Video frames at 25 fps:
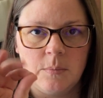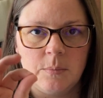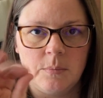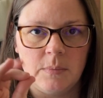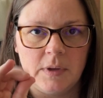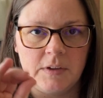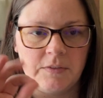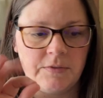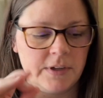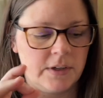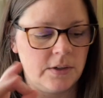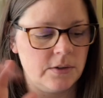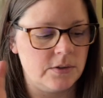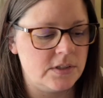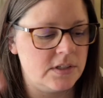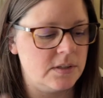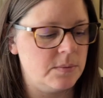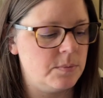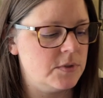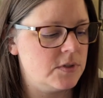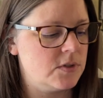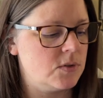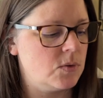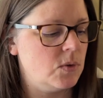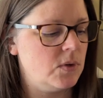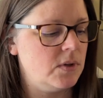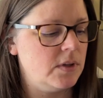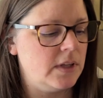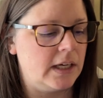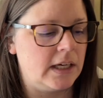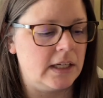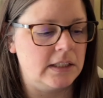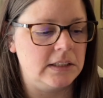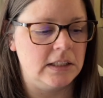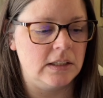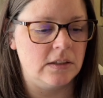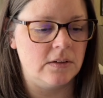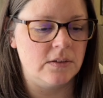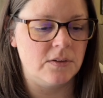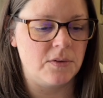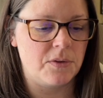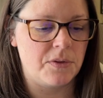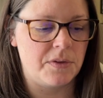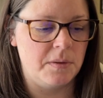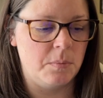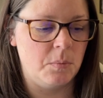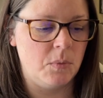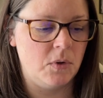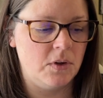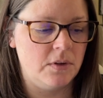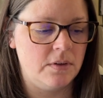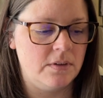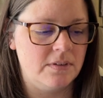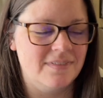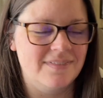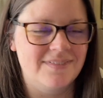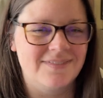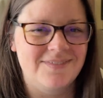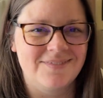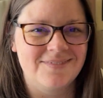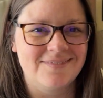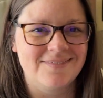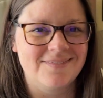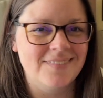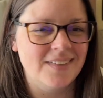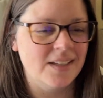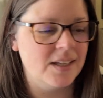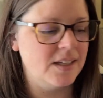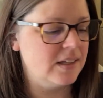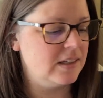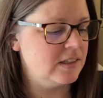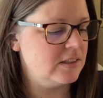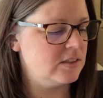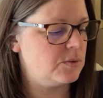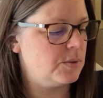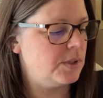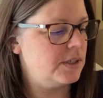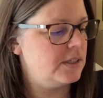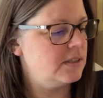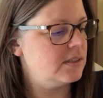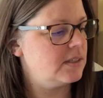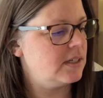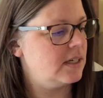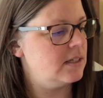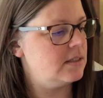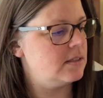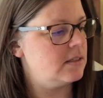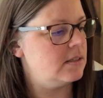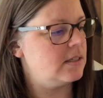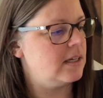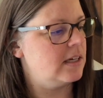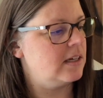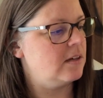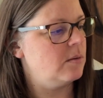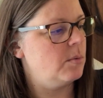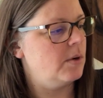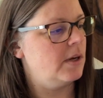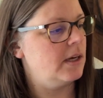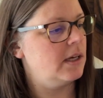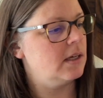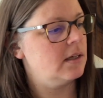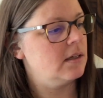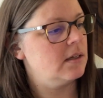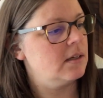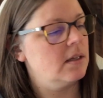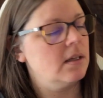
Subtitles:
fingertips sore, like I need a little thimble. So I decided to take a break.